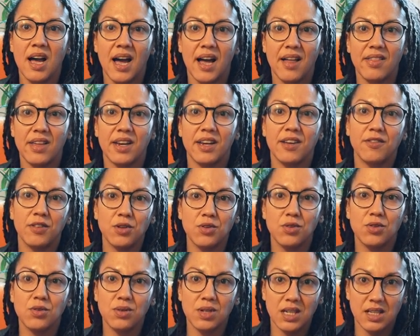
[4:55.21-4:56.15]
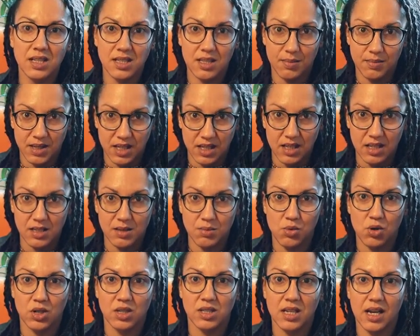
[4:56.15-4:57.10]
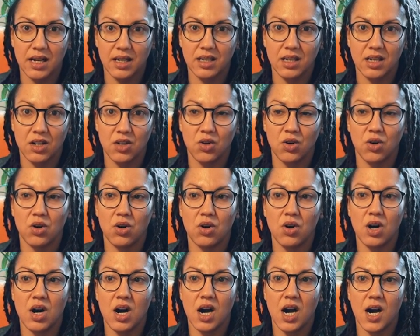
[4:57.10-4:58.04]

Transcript: And then if you do need something that's more technical,